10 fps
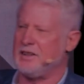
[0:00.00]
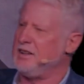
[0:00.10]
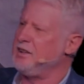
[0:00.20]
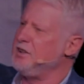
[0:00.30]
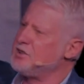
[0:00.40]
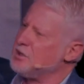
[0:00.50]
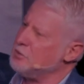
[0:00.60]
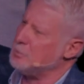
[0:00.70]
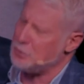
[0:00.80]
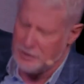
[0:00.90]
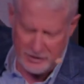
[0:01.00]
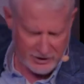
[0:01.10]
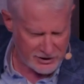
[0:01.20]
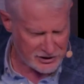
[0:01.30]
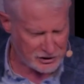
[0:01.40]
end, he's so depleted,
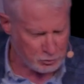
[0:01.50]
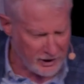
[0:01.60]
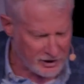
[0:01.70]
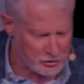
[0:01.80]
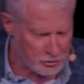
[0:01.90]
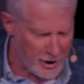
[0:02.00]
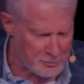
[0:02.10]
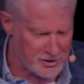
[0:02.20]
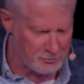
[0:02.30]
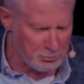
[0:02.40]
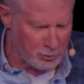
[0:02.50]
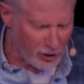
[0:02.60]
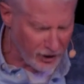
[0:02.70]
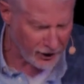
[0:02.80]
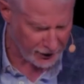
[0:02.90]
he sweat drops of
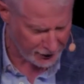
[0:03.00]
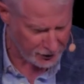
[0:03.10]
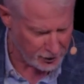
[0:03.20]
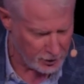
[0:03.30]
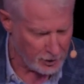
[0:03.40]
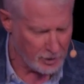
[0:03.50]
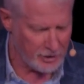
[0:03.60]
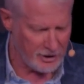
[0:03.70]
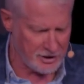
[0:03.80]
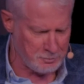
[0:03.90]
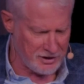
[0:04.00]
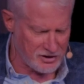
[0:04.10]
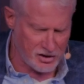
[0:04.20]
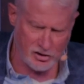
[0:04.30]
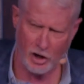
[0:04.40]
blood. It's been
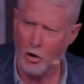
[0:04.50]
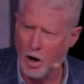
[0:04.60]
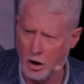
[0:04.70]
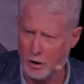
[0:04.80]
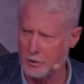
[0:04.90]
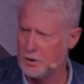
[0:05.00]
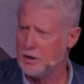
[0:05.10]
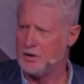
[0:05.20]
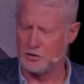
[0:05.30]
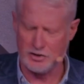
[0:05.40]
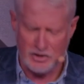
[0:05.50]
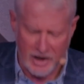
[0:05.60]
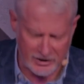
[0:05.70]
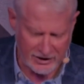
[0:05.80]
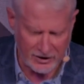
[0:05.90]
so hard, there's
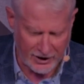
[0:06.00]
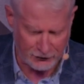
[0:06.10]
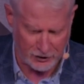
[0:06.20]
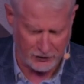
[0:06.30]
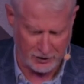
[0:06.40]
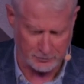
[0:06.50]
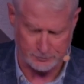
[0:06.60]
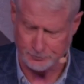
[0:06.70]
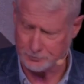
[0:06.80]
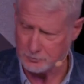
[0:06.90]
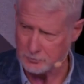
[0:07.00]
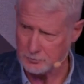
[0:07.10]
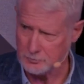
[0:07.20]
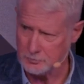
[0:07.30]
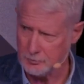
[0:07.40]
nothing left of him.
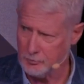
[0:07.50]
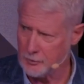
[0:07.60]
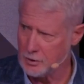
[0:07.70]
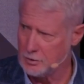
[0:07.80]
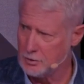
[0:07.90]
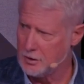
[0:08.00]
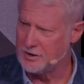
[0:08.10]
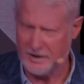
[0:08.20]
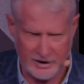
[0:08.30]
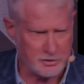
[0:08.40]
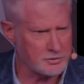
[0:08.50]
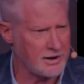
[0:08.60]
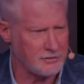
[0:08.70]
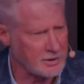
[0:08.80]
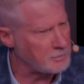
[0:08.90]
And the angels
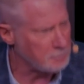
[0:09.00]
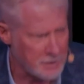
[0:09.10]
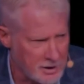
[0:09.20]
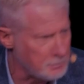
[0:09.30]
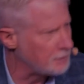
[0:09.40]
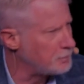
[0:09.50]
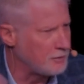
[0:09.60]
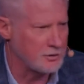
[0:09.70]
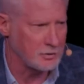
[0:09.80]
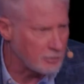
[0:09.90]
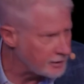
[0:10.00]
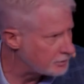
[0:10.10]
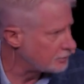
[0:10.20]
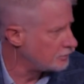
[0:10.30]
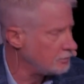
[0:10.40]
have to come and pick him up off the
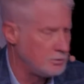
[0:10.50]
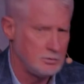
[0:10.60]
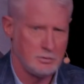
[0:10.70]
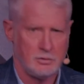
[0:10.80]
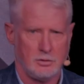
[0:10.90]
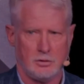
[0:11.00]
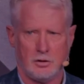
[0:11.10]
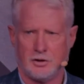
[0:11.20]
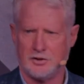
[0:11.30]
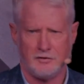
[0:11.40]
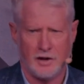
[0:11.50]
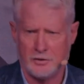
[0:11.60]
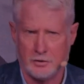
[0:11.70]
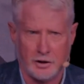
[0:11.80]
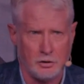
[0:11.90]
ground because the Father
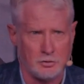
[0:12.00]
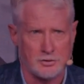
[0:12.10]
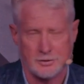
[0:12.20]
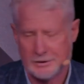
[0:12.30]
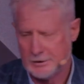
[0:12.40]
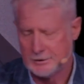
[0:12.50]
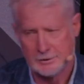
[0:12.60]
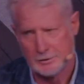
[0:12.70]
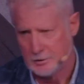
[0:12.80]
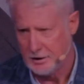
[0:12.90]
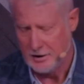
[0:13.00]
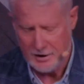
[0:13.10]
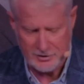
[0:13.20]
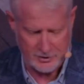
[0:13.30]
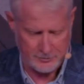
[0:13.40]
knows he needs it